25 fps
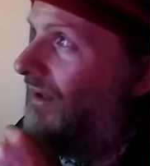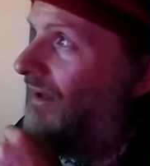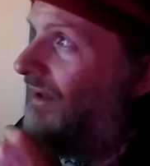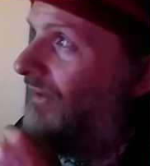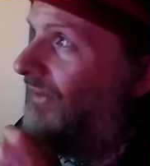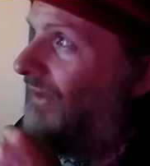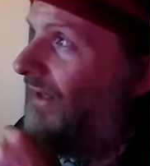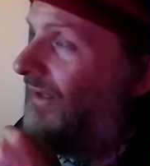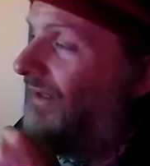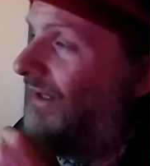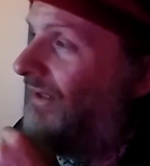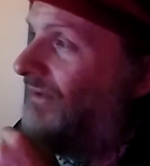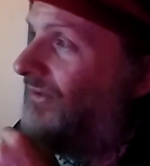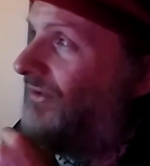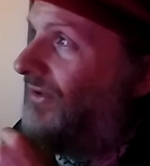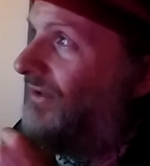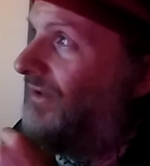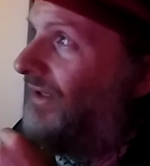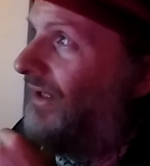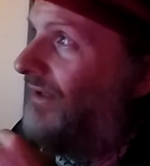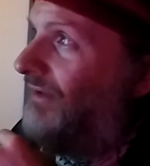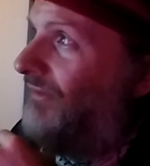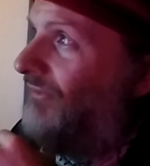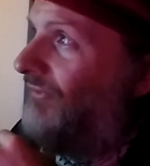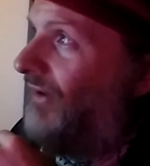that
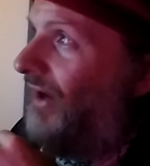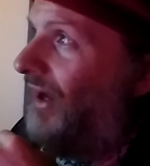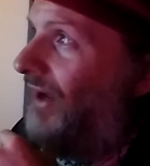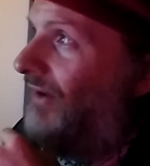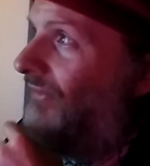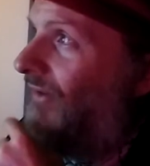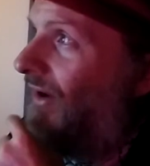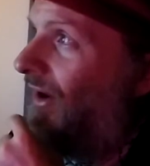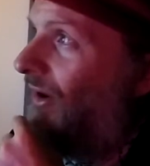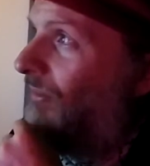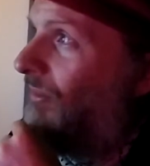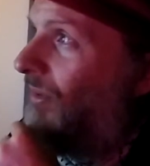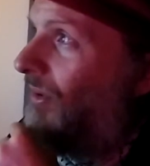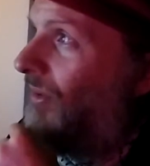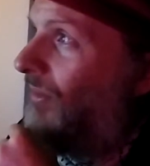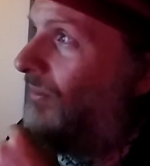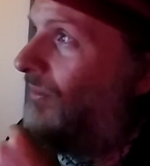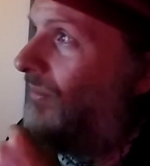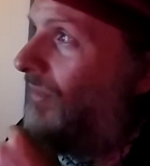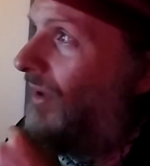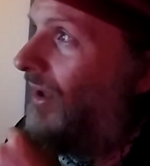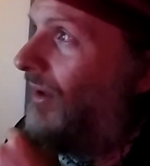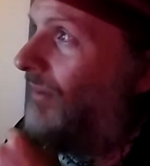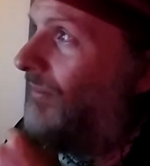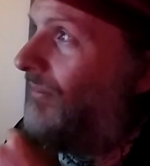1995
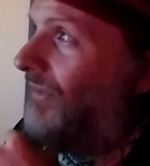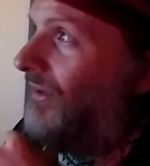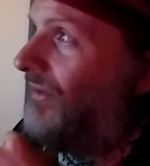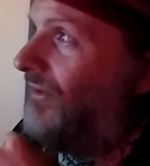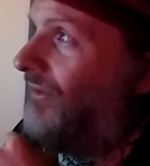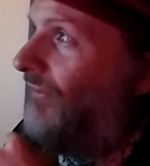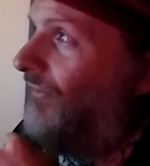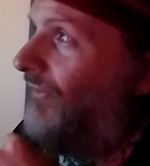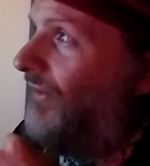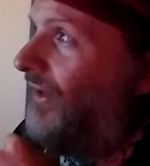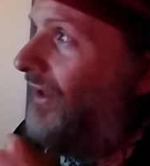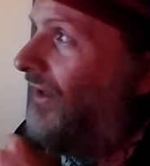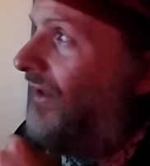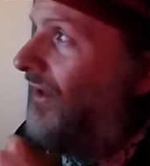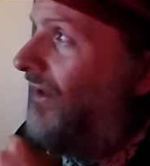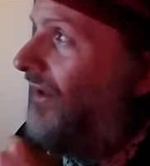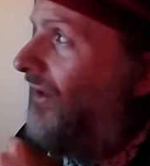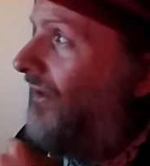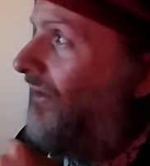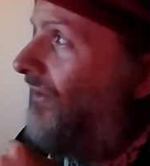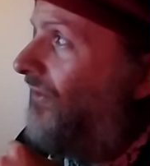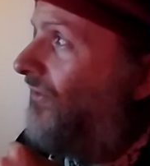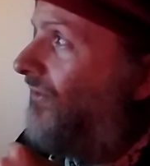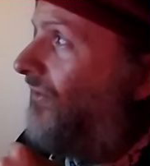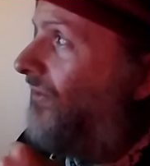album, The
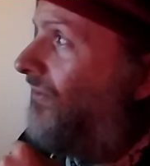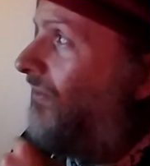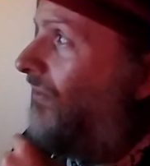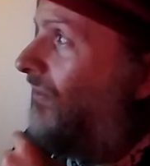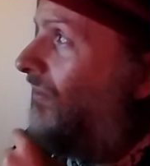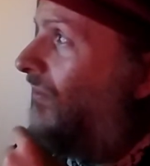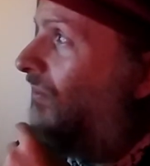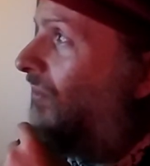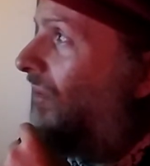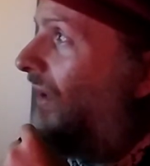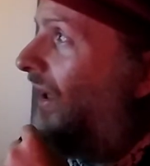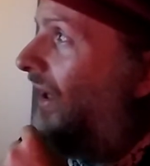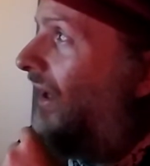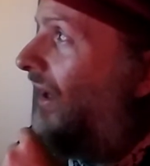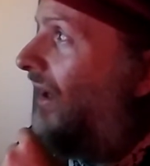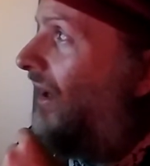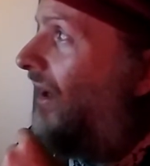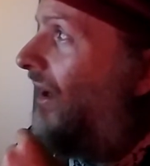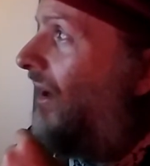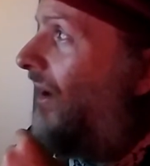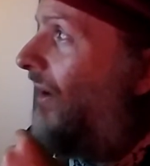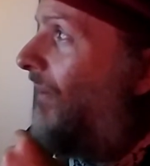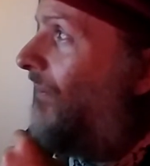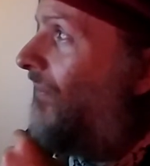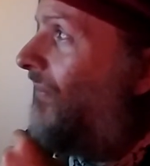Divinities,
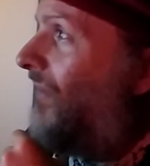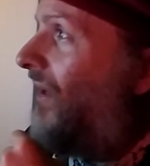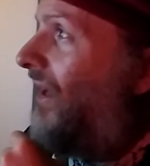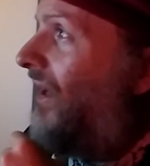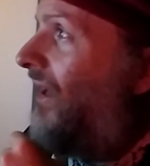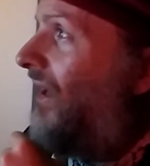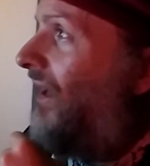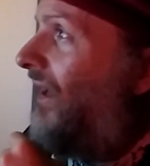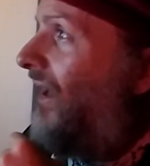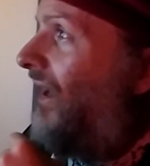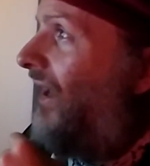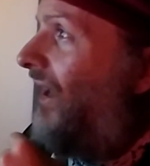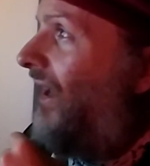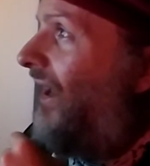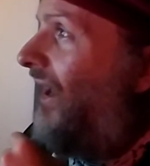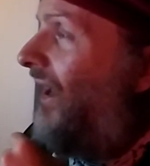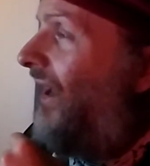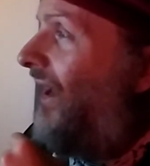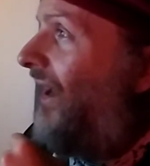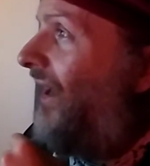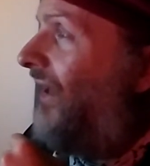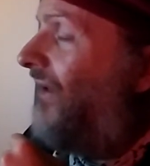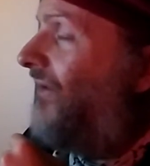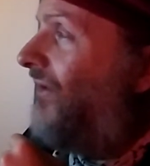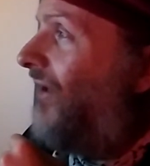and
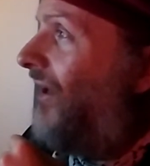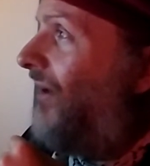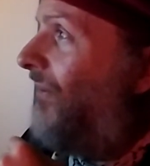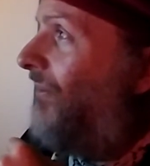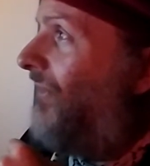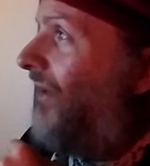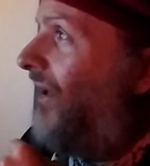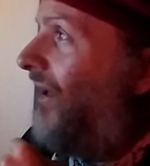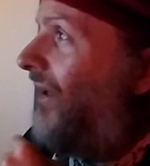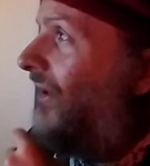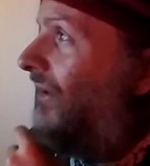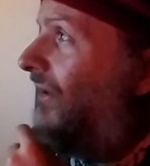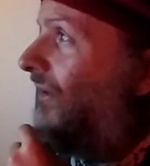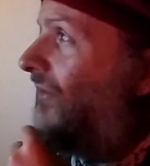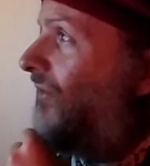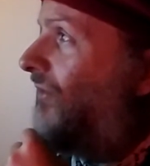the